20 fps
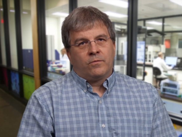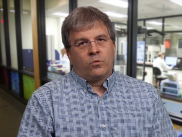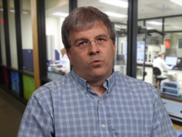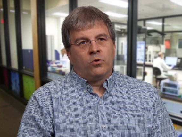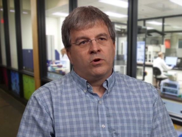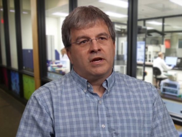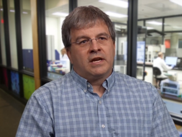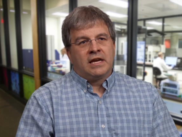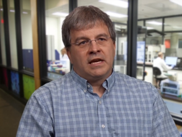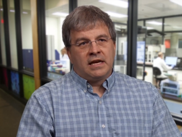
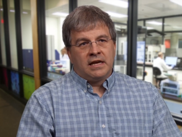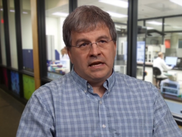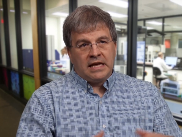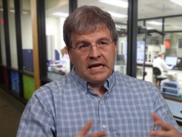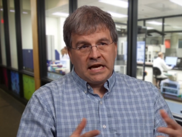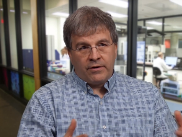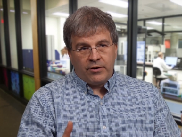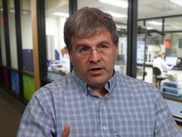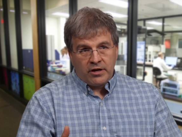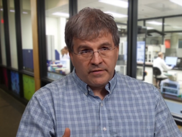working in
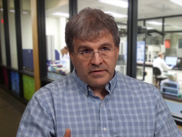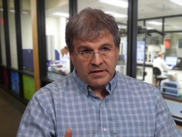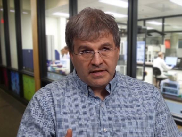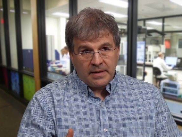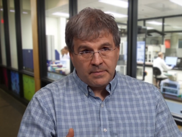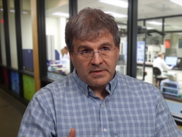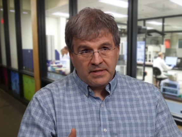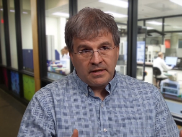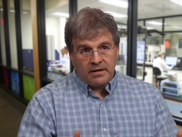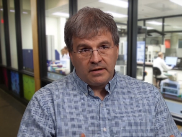the area of
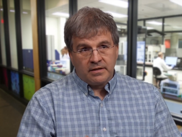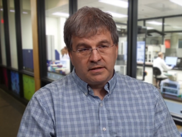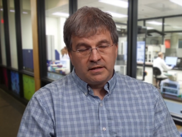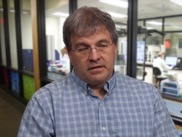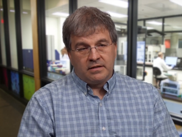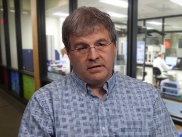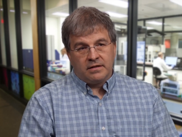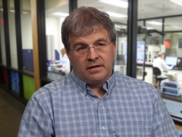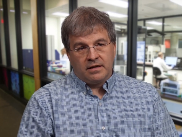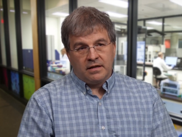stem cells
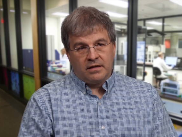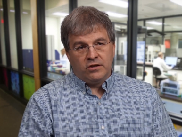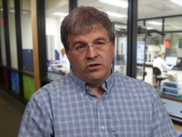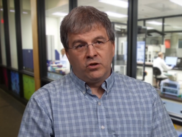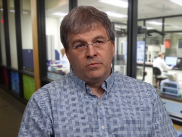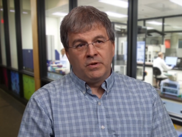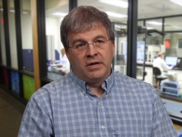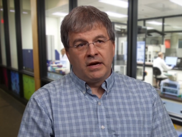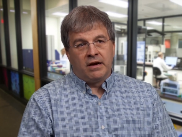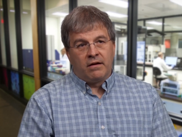
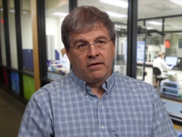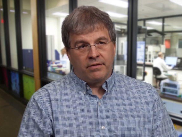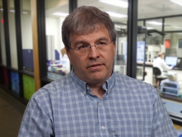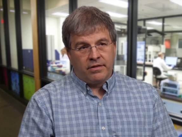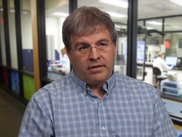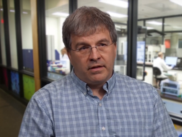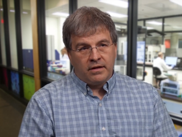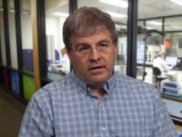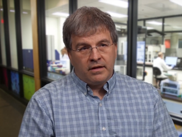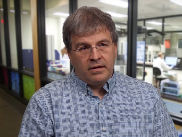and human
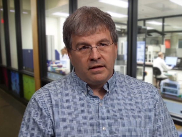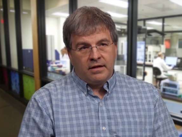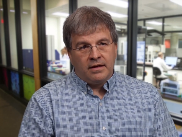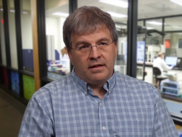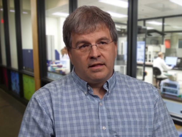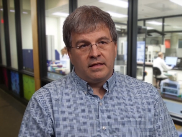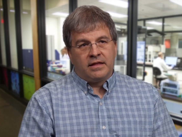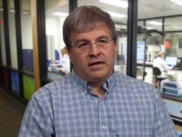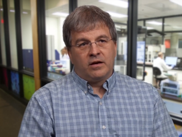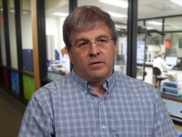health
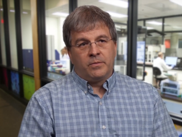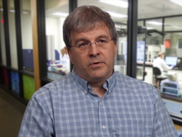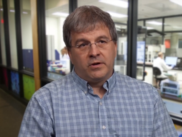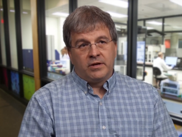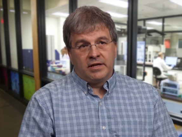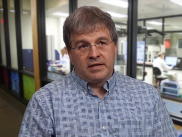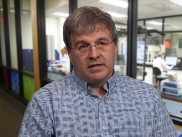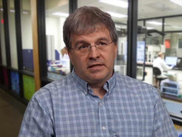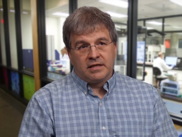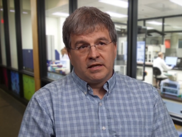and
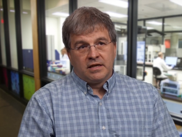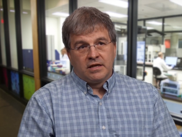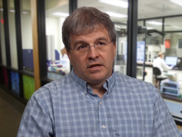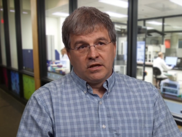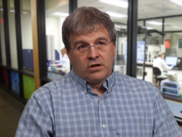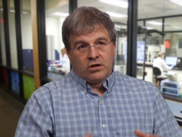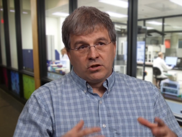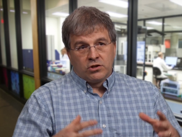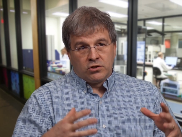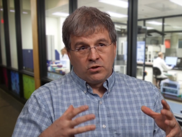therapeutics.
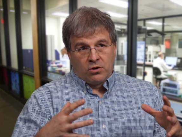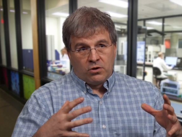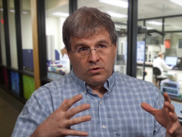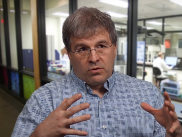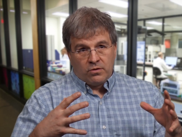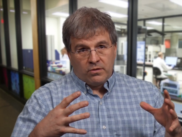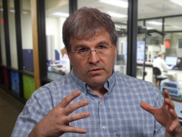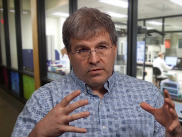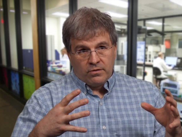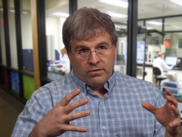
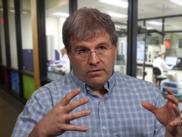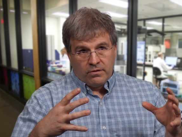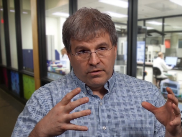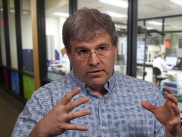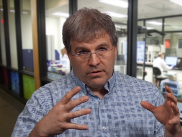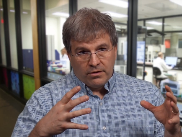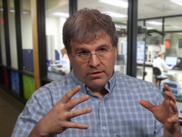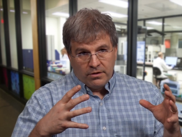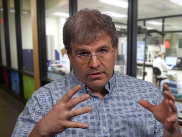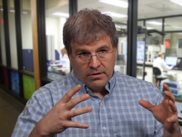So
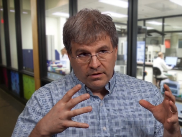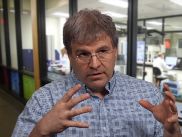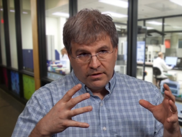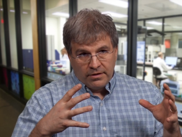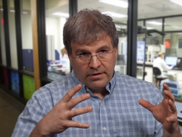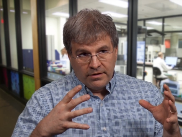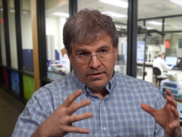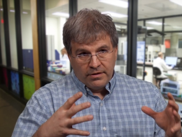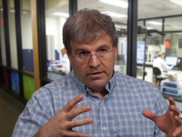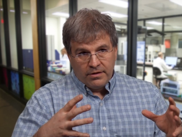
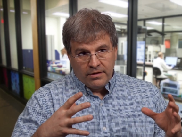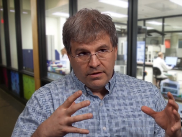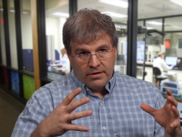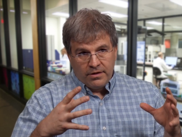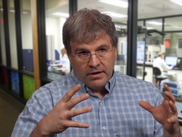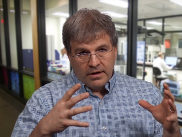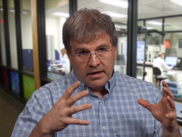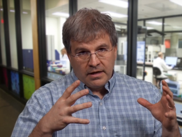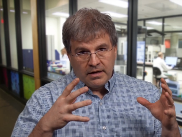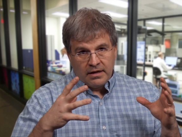
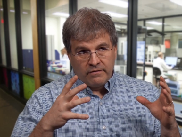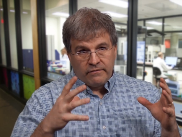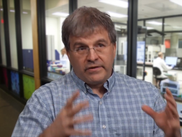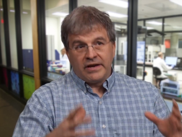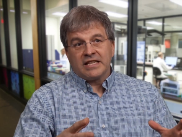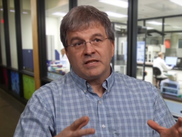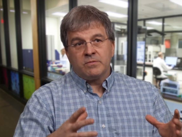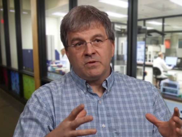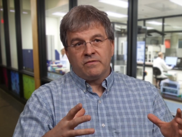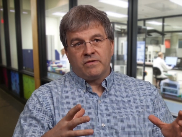the
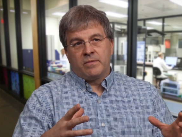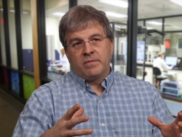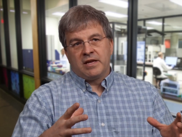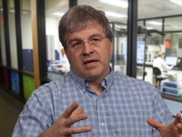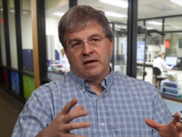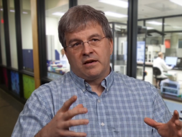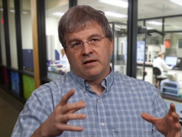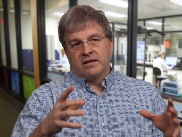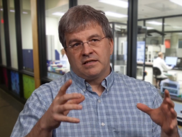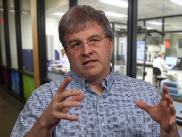investment from
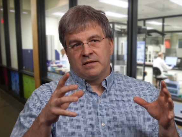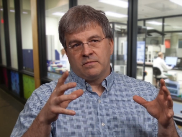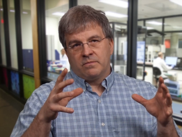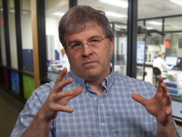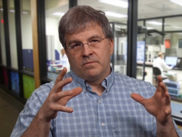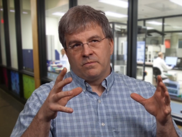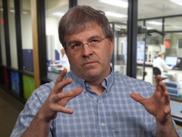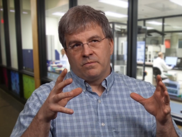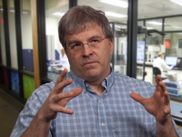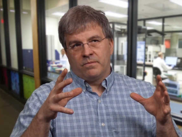the
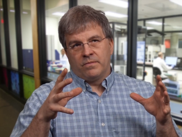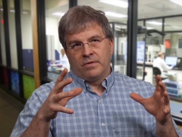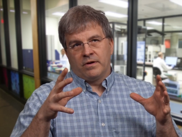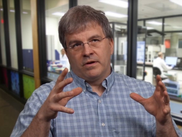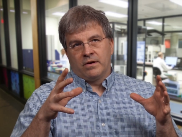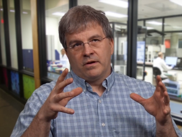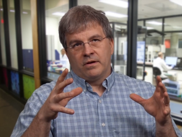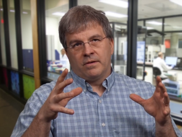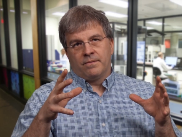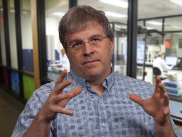
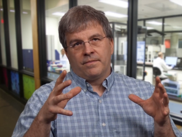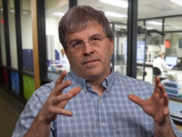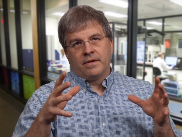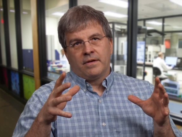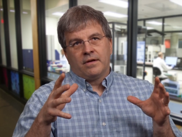NRC